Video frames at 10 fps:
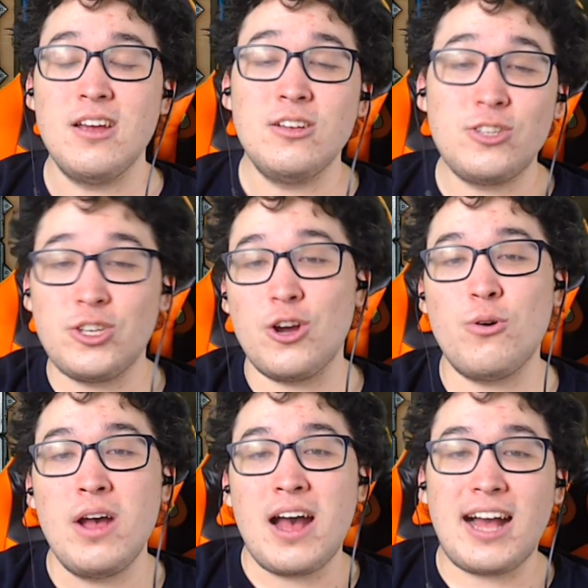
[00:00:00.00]

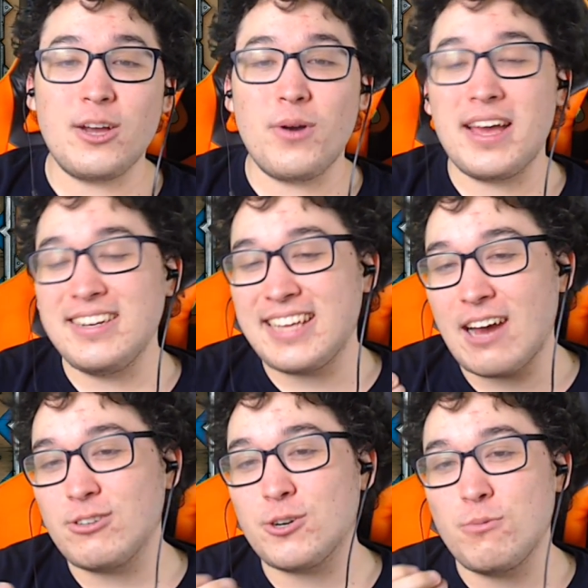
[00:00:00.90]
So I go ahead and
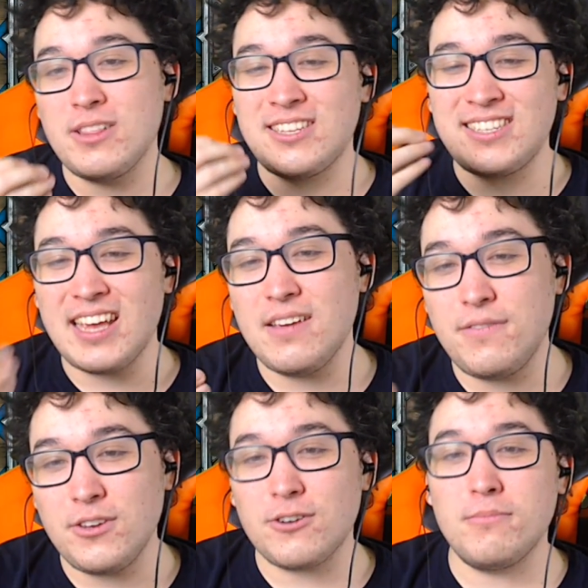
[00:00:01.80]
counter with
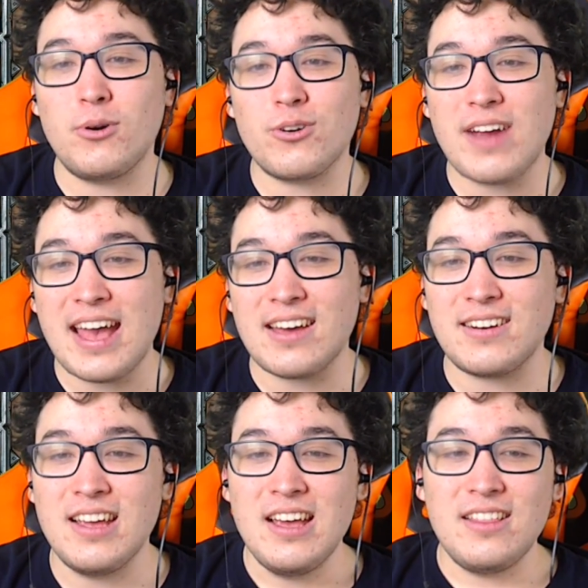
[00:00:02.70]
Xavier Moran.